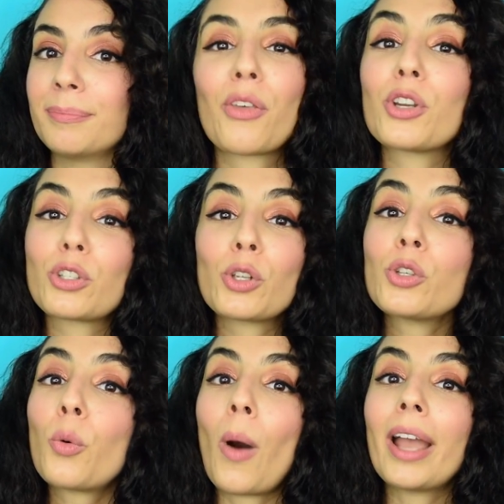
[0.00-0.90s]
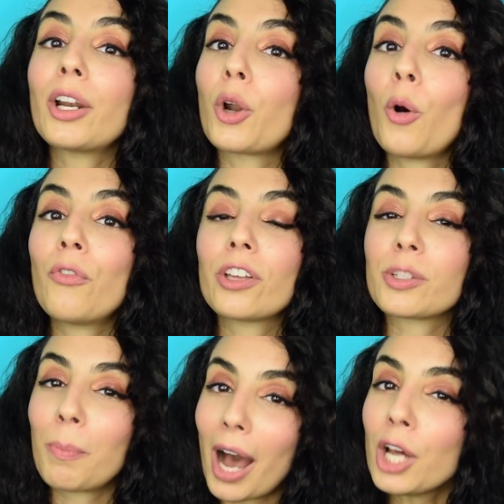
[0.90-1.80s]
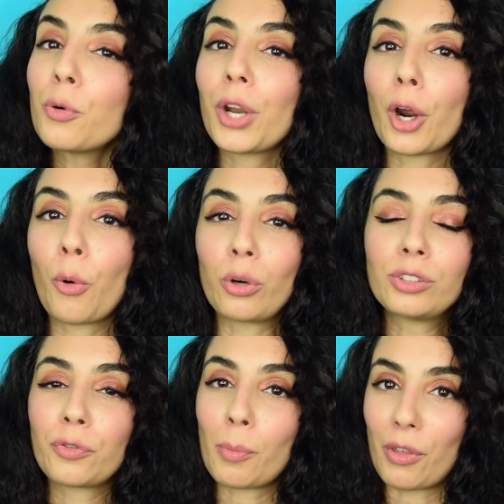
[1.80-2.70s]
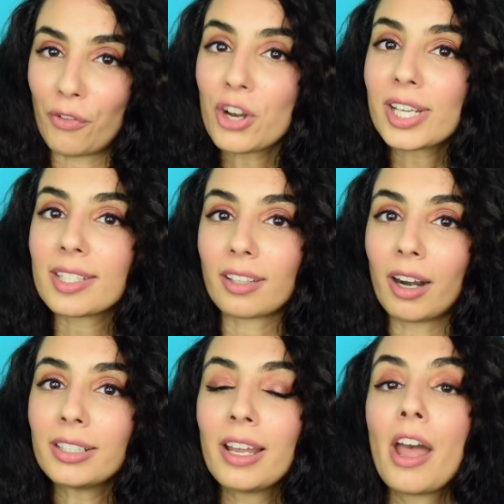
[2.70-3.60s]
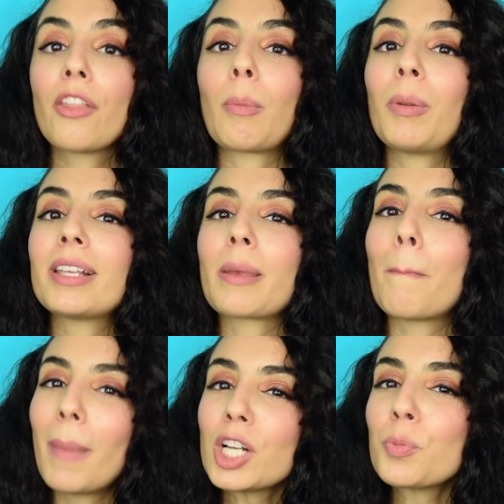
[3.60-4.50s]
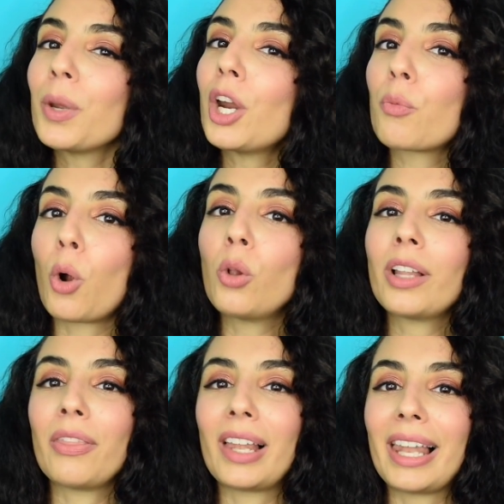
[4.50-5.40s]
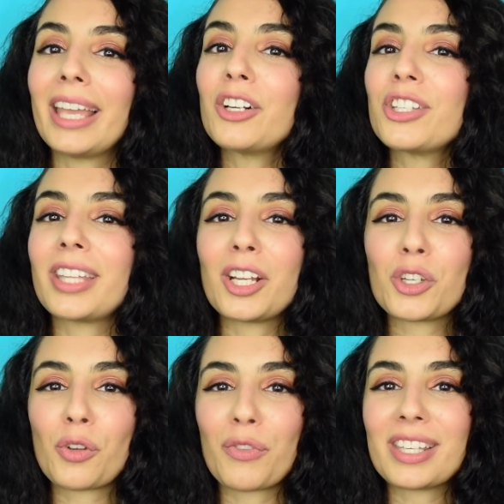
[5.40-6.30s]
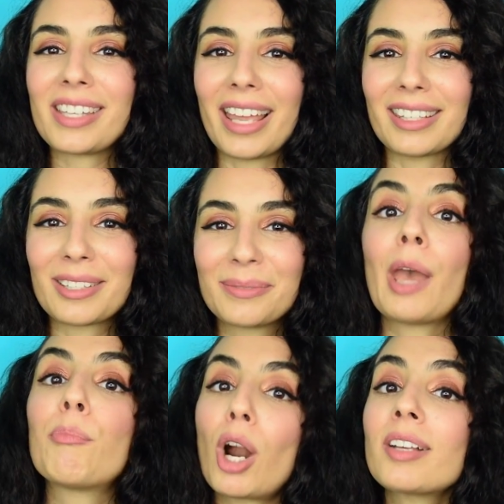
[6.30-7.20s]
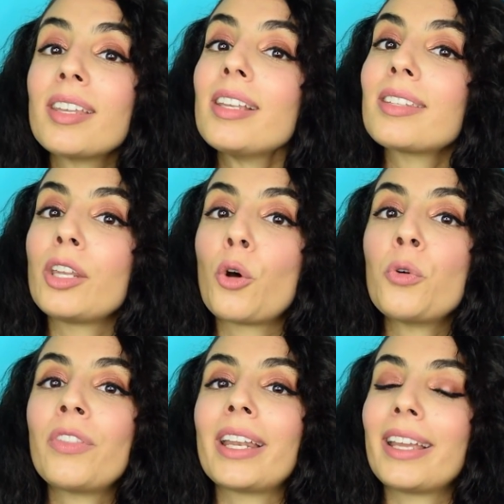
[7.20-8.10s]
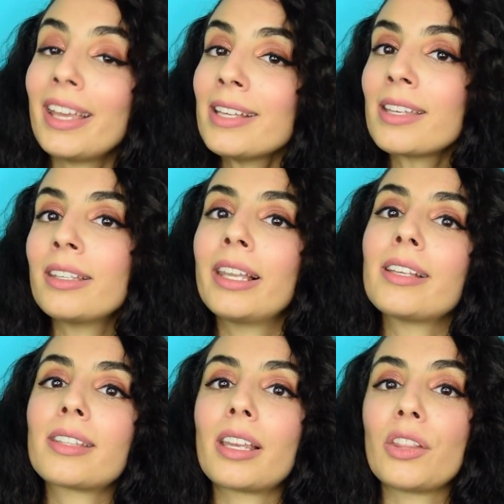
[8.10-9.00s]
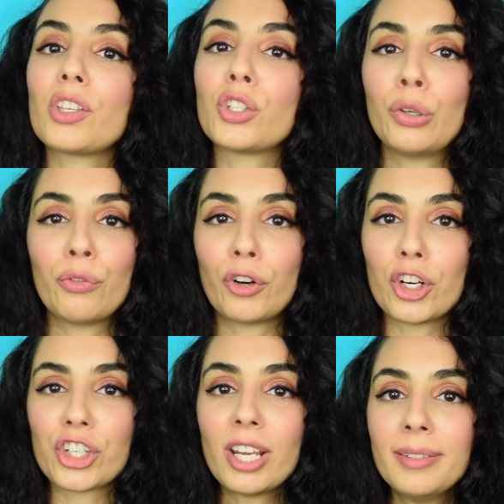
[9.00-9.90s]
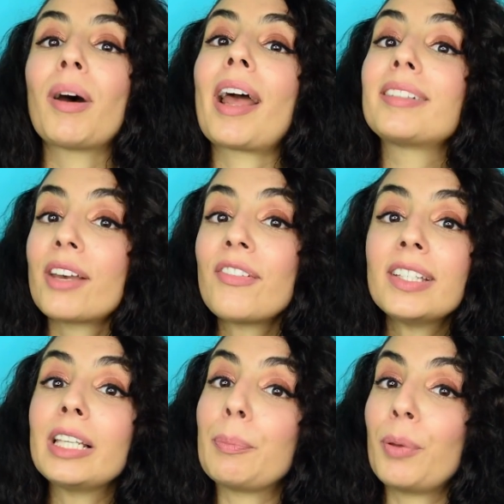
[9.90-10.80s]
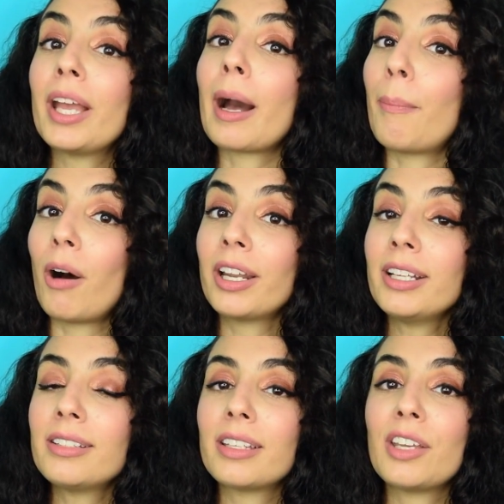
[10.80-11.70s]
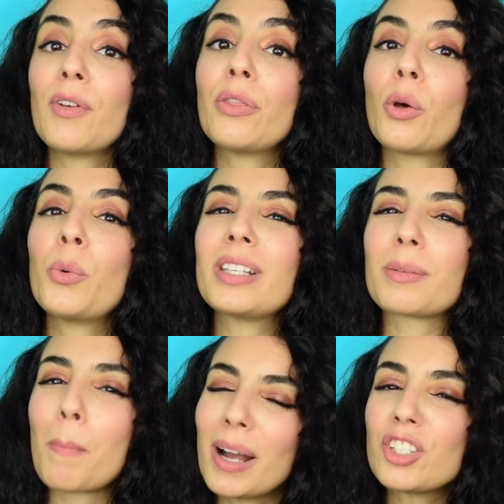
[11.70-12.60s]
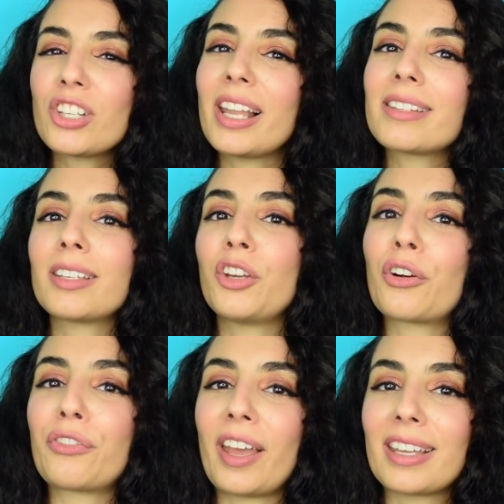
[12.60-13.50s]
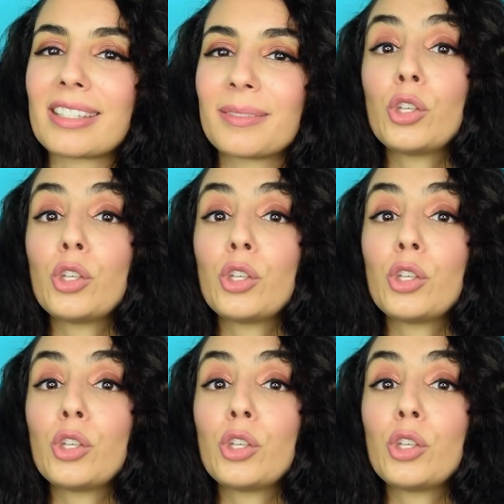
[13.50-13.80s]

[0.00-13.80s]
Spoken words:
There is also quite an obvious powdery accord from the very start that plays a much bigger role in the later stages of the scent. Ambroxan is a note that isn't listed in this new version, but I definitely pick up on it, even though it's much less in your face.